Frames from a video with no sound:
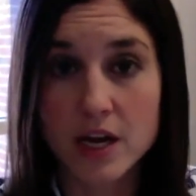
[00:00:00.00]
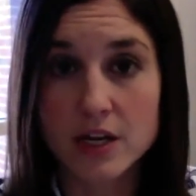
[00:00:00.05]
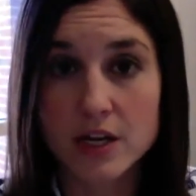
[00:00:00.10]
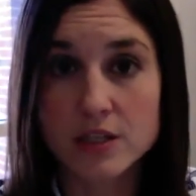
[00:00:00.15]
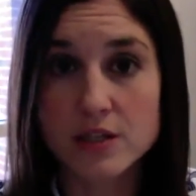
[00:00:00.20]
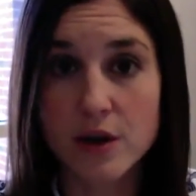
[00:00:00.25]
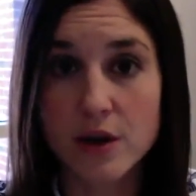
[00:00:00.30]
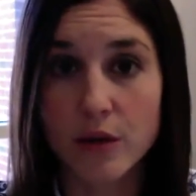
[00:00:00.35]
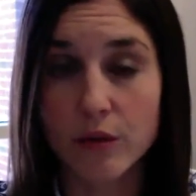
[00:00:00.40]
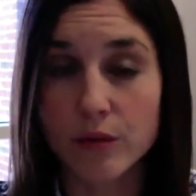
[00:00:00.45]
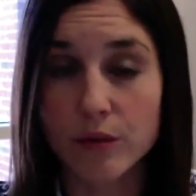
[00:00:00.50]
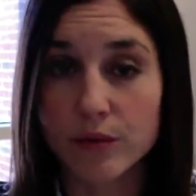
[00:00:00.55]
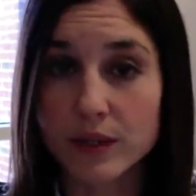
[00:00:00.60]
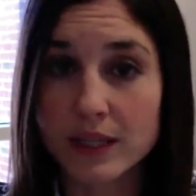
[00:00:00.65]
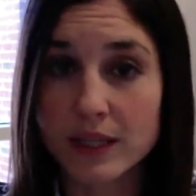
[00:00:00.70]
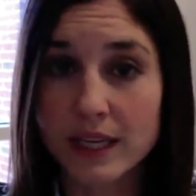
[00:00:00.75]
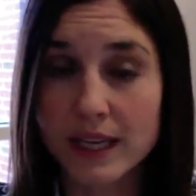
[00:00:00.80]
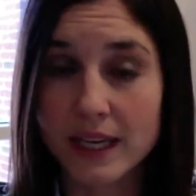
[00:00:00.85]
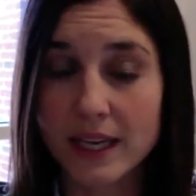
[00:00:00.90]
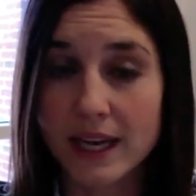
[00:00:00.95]
So
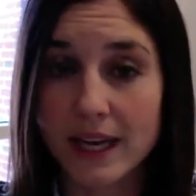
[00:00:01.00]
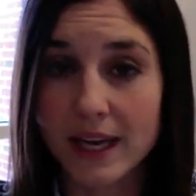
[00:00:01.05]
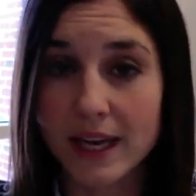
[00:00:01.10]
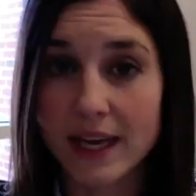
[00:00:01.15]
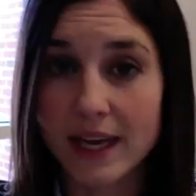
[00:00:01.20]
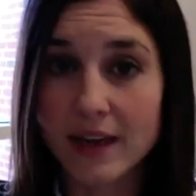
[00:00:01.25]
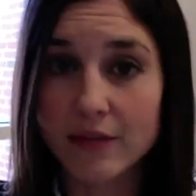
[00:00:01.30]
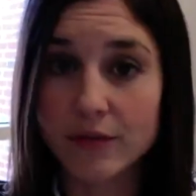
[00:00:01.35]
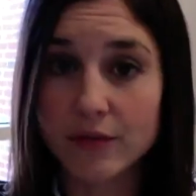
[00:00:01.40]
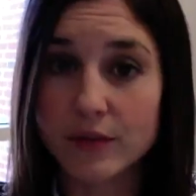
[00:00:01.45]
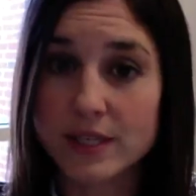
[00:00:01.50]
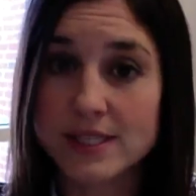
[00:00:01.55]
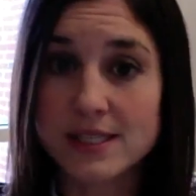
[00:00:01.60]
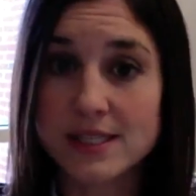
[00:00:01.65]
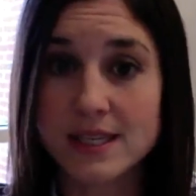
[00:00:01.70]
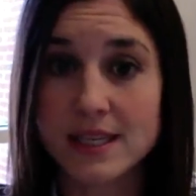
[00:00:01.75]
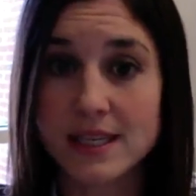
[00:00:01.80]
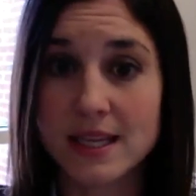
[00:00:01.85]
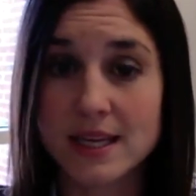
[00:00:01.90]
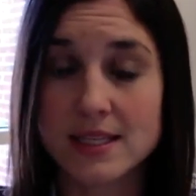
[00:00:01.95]
really, if we
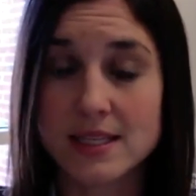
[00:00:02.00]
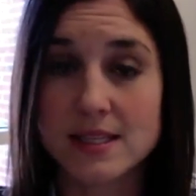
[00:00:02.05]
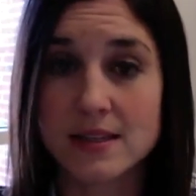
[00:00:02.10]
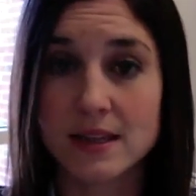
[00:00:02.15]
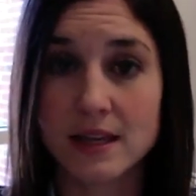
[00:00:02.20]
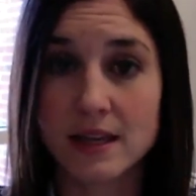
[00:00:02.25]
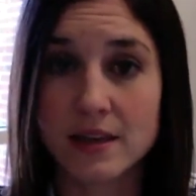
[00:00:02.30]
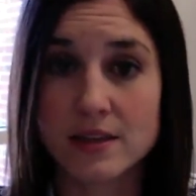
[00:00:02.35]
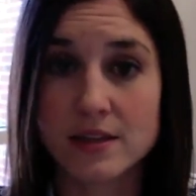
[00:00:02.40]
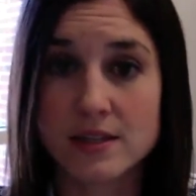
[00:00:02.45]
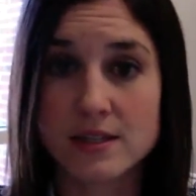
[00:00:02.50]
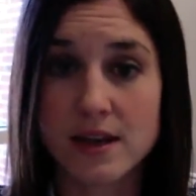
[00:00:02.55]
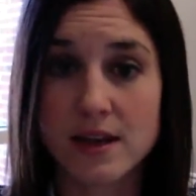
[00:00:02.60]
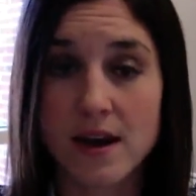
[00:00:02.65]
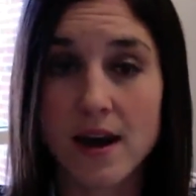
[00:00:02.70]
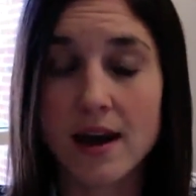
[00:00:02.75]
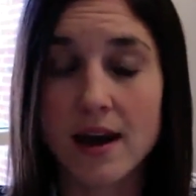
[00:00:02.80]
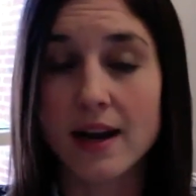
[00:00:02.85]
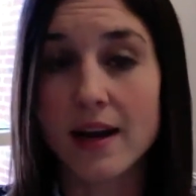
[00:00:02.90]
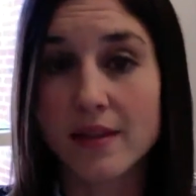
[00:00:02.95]
see that there's
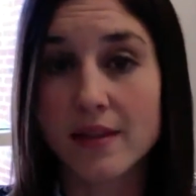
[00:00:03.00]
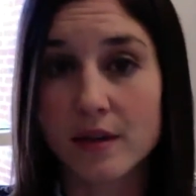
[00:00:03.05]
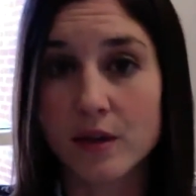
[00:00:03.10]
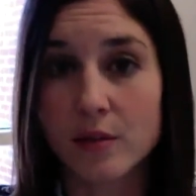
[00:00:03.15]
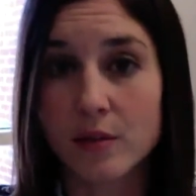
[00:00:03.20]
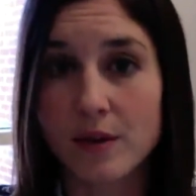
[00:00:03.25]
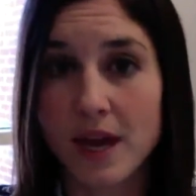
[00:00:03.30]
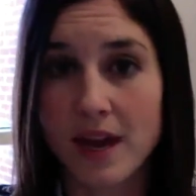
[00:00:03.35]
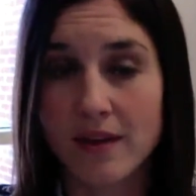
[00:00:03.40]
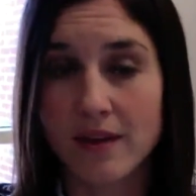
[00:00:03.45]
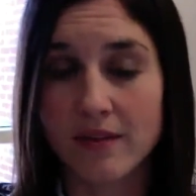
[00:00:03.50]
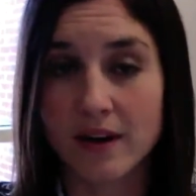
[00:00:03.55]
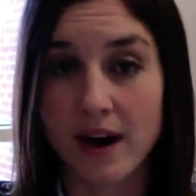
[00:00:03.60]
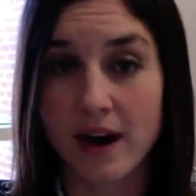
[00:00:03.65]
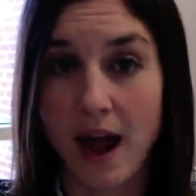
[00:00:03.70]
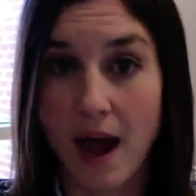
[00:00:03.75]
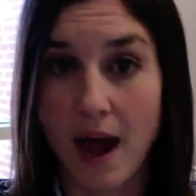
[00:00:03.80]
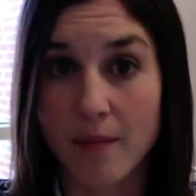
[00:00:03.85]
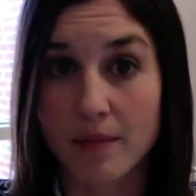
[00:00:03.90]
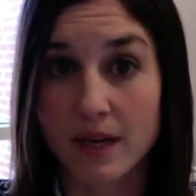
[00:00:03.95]
unethical behavior
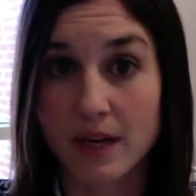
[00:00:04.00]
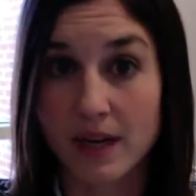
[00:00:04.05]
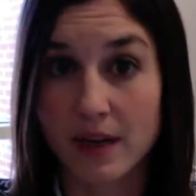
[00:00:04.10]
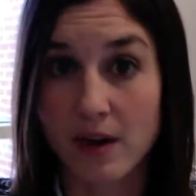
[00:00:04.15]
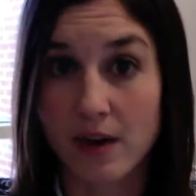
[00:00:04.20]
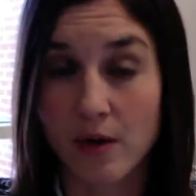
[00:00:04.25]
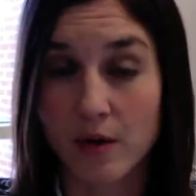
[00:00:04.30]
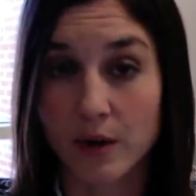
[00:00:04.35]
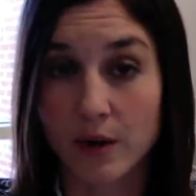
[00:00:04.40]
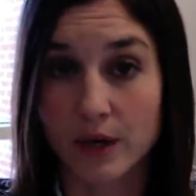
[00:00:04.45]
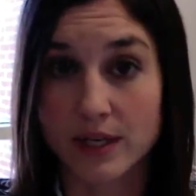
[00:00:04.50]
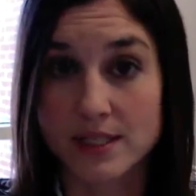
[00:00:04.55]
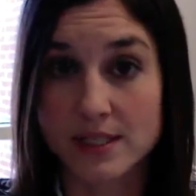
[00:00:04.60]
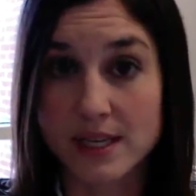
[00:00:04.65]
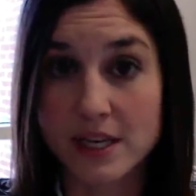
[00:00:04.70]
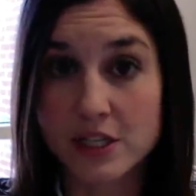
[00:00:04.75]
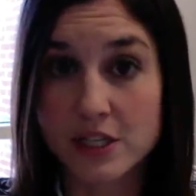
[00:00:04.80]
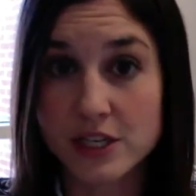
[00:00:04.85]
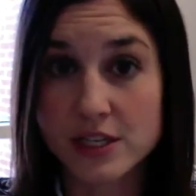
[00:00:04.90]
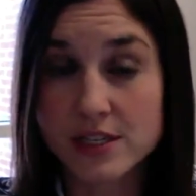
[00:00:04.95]
happening in our
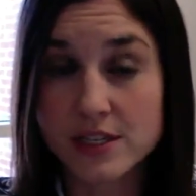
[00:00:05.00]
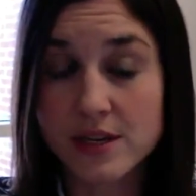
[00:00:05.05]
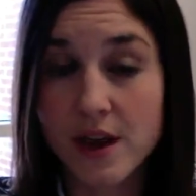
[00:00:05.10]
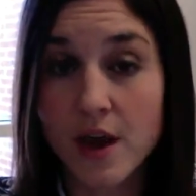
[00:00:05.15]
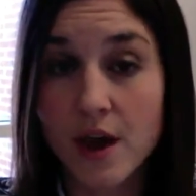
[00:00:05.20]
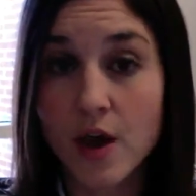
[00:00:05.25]
organizations,